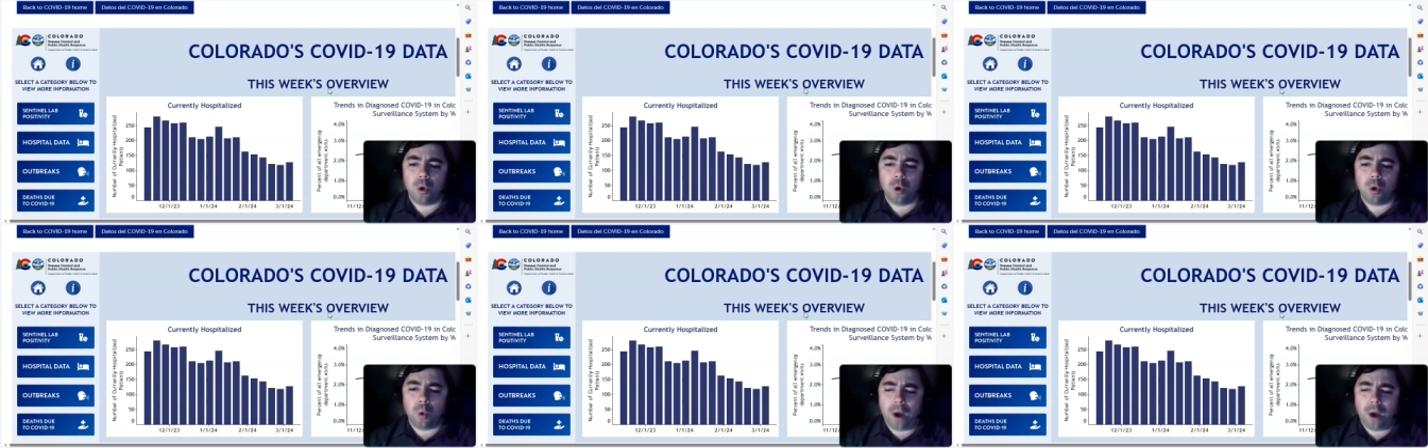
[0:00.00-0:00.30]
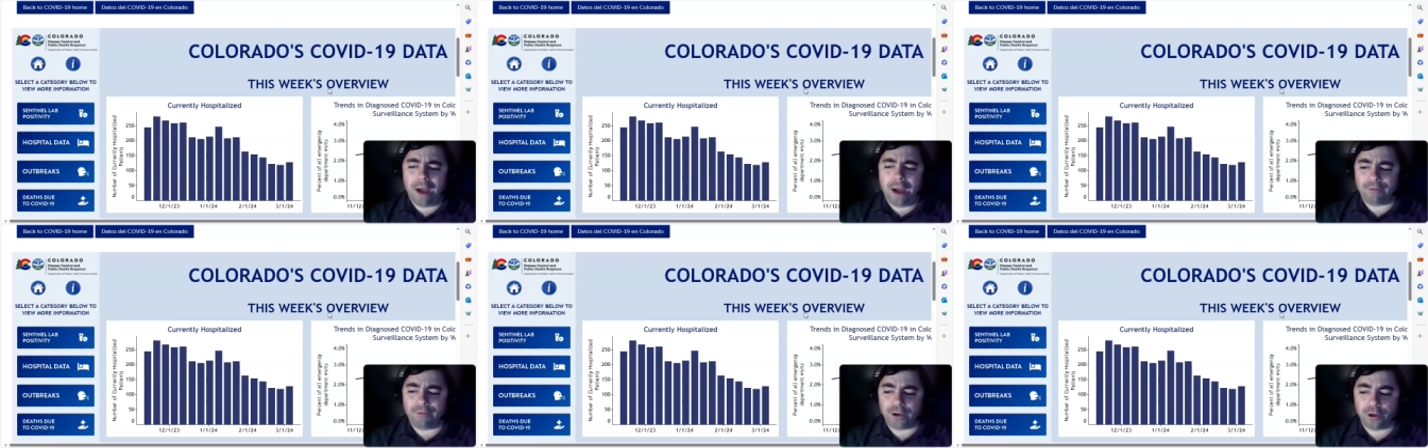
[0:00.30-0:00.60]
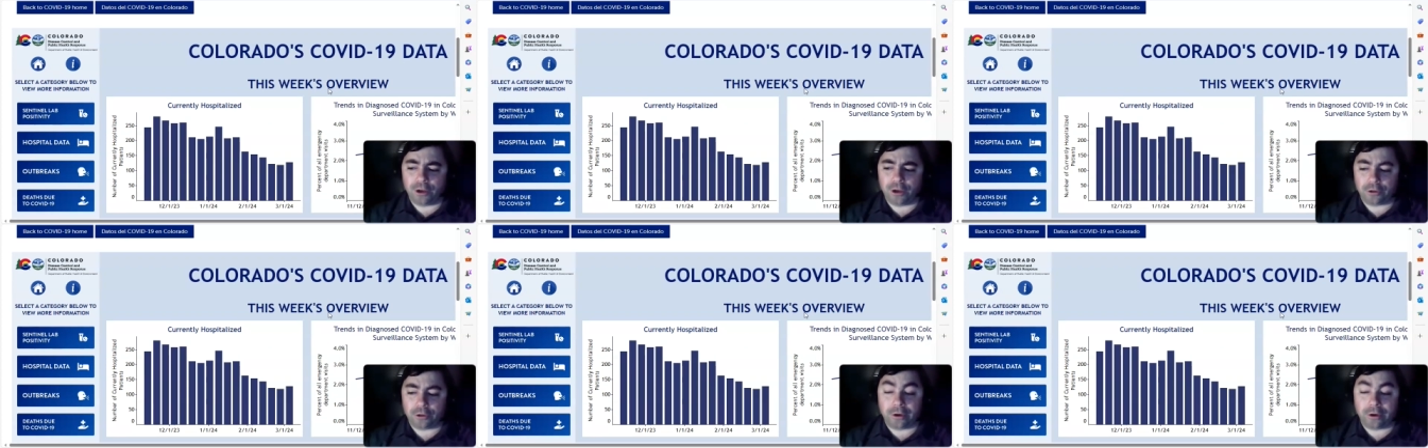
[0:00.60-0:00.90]
We'll have
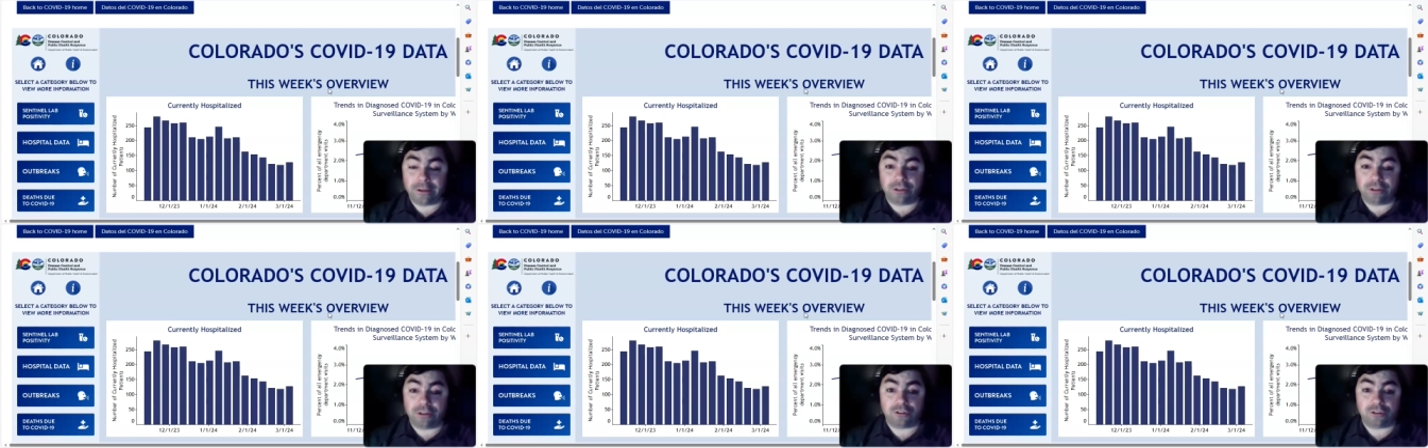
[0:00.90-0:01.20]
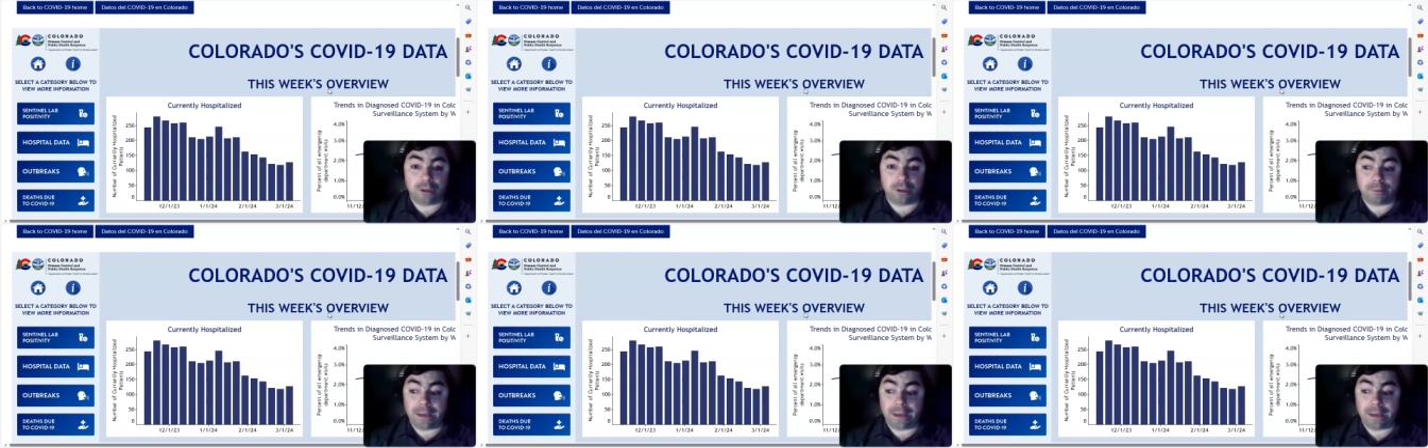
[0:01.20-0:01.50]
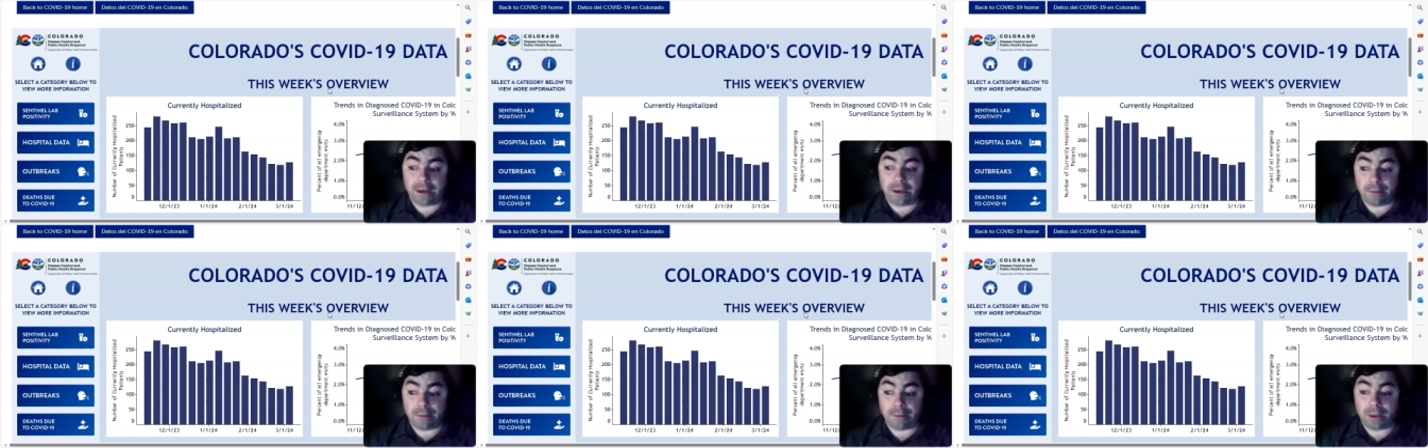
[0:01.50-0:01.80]
another edition of the
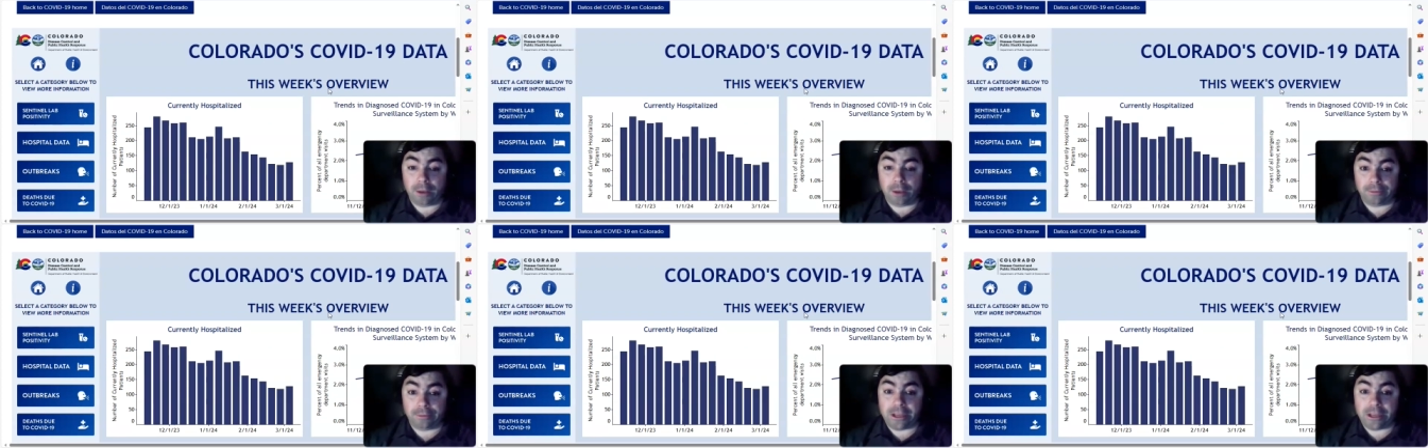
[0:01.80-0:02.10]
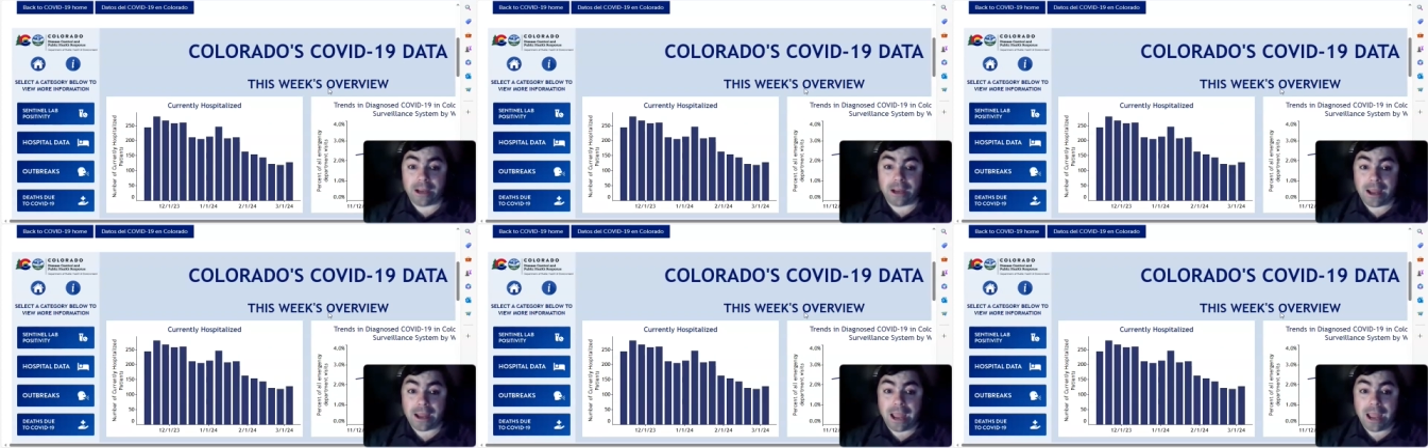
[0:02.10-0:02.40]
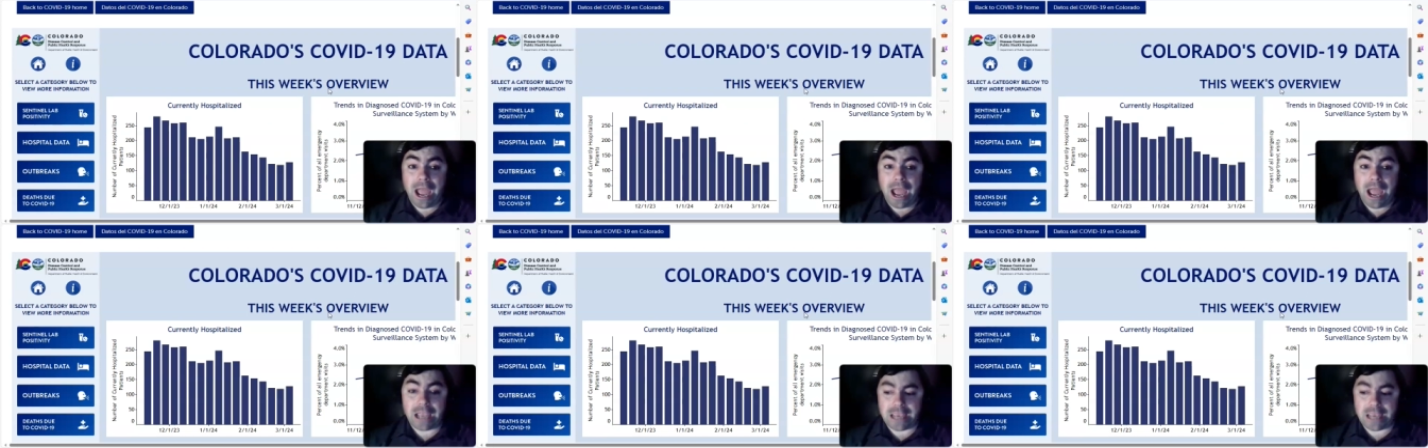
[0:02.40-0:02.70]
Pandemic Update
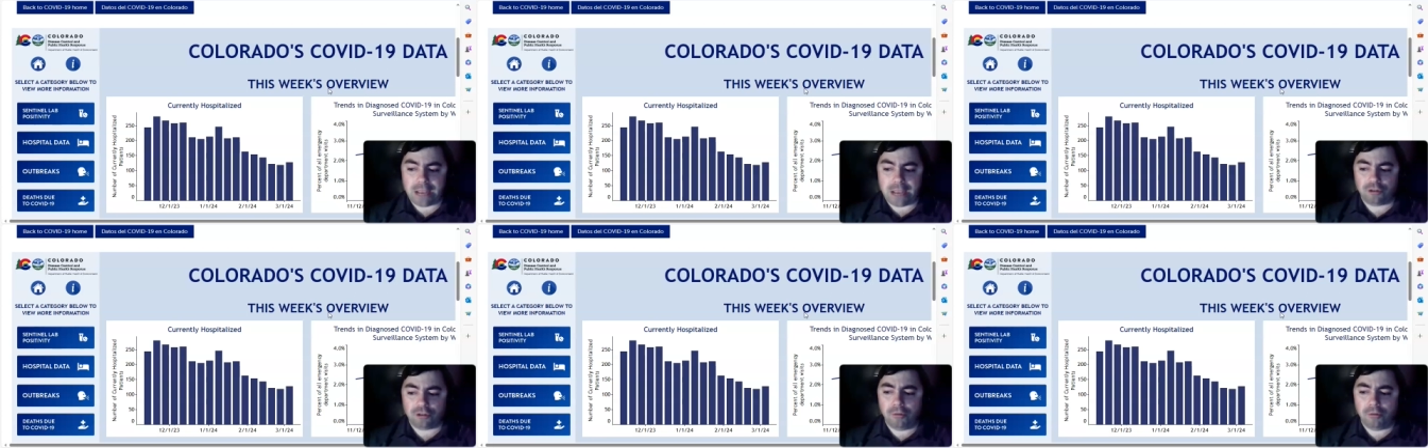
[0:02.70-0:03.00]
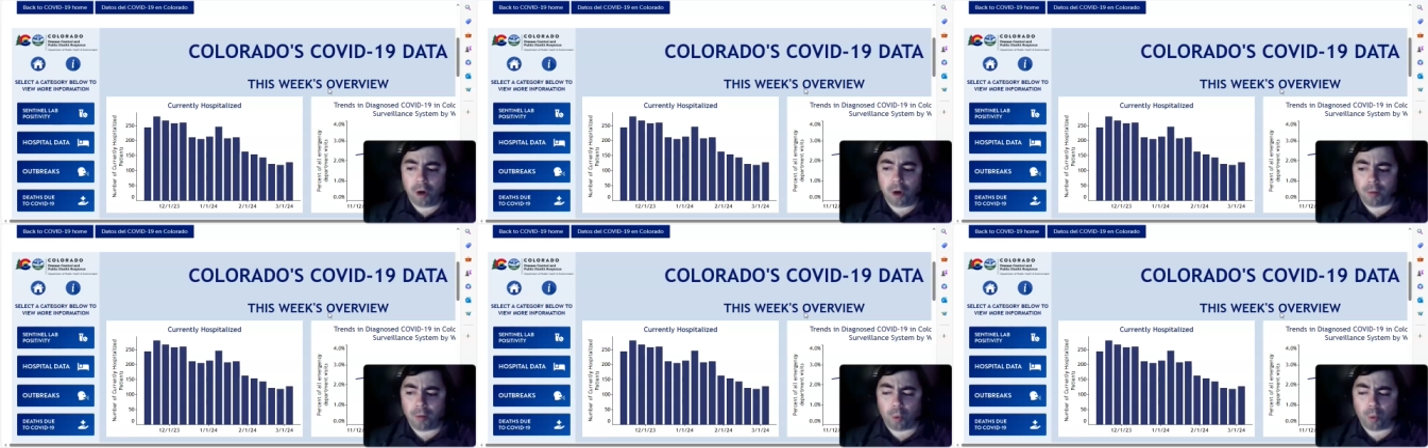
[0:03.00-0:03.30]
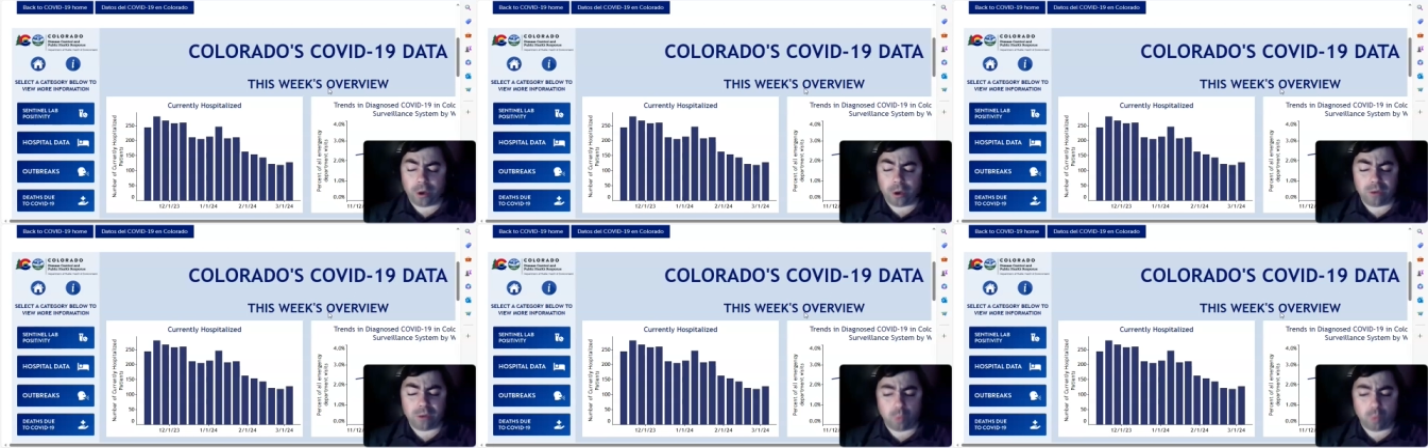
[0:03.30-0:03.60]
again tomorrow
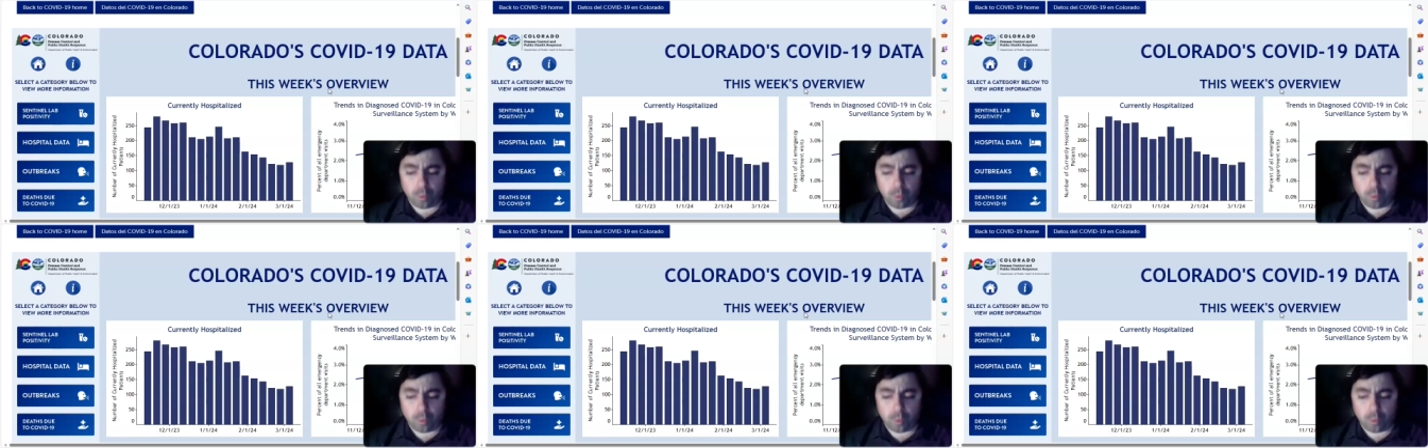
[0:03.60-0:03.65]
morning.